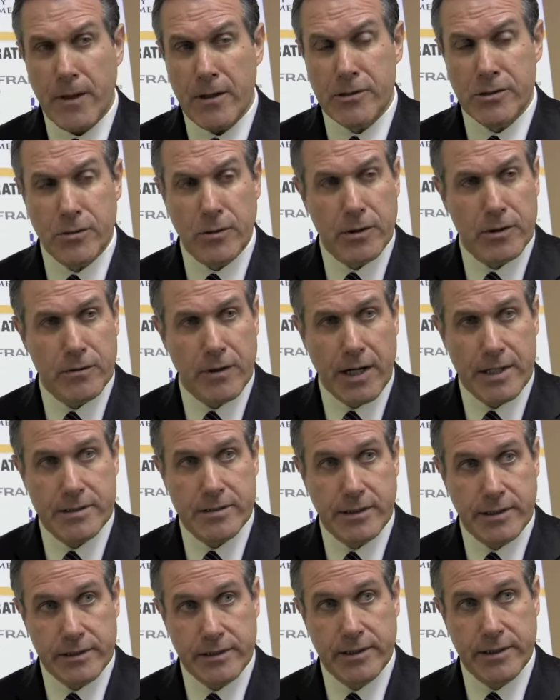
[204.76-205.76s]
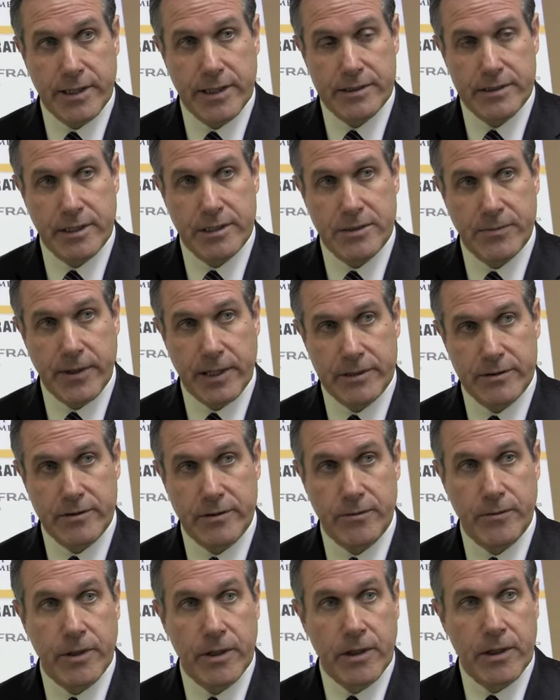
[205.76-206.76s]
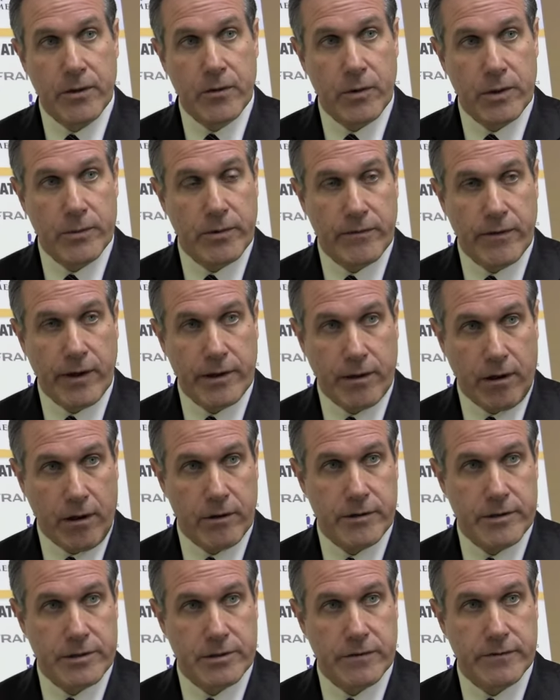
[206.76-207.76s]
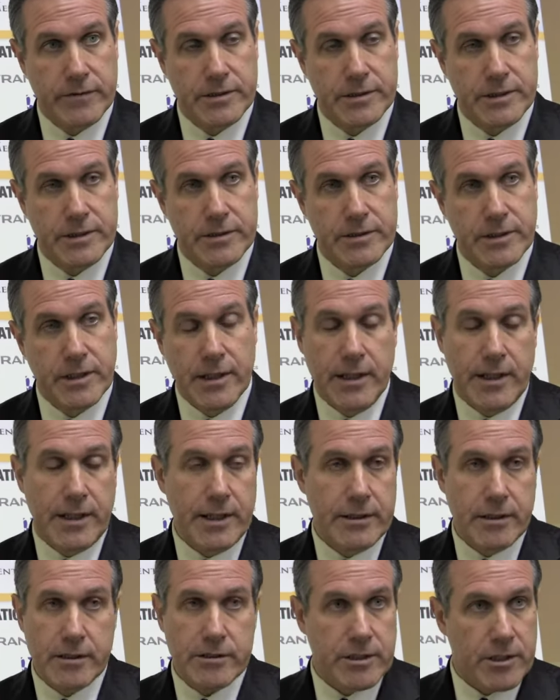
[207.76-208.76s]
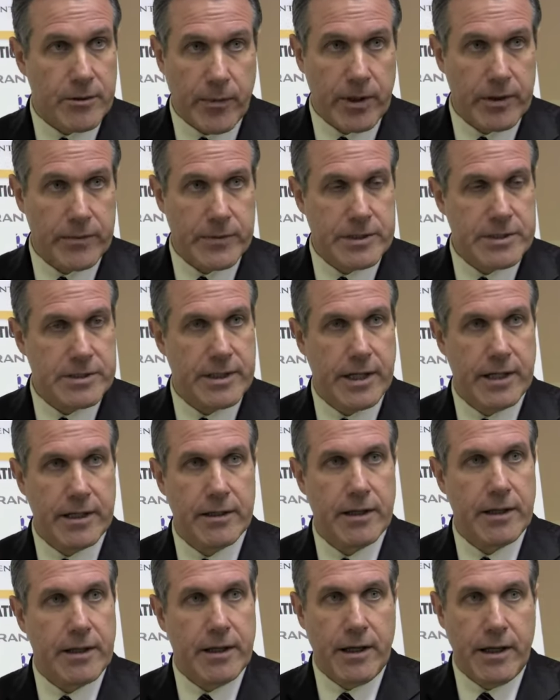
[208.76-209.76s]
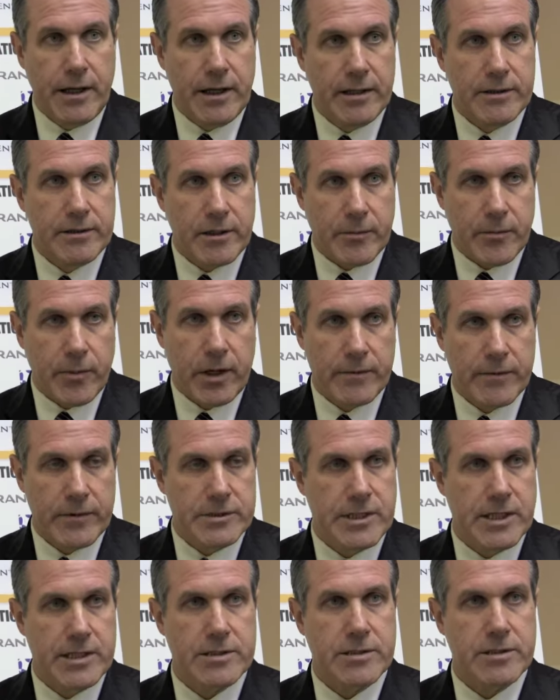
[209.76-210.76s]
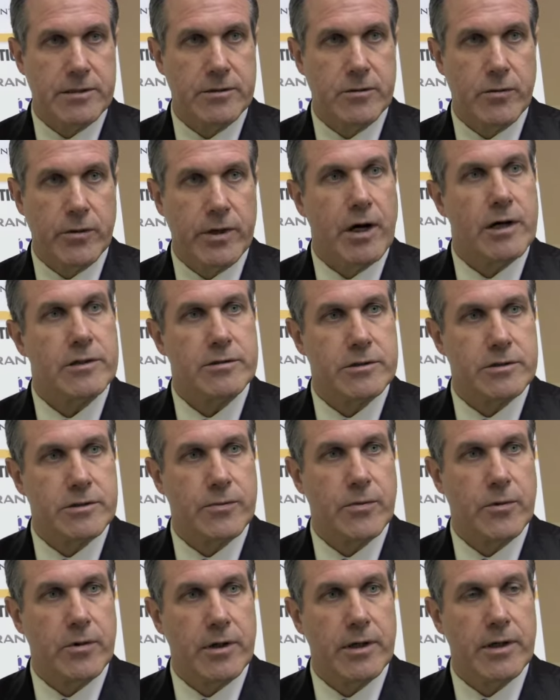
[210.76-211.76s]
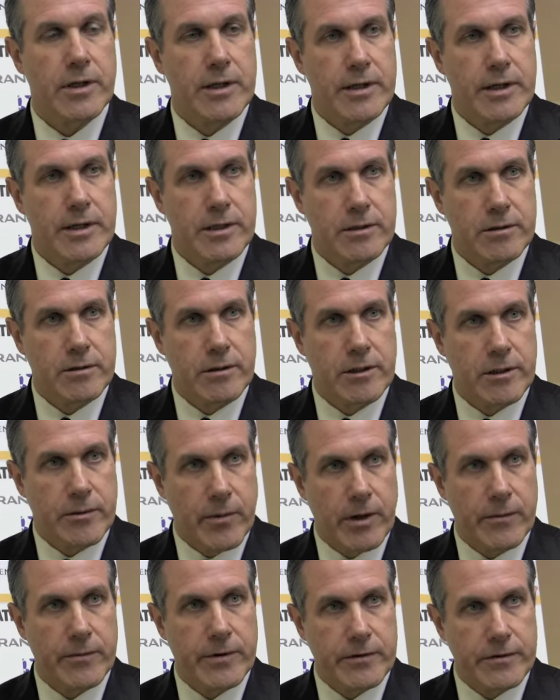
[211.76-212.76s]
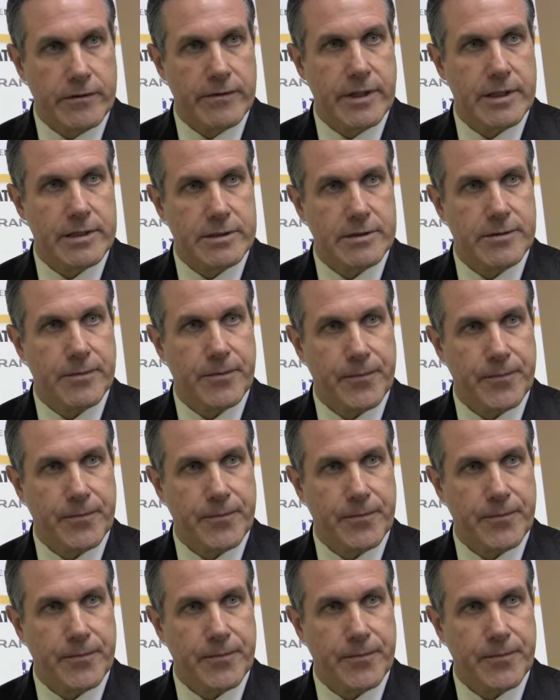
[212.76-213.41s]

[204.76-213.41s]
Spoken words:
So across the DHS spectrum, we provide all these services. And then there's the Department of State and the Department of Justice, who we also support, including the Department of Defense.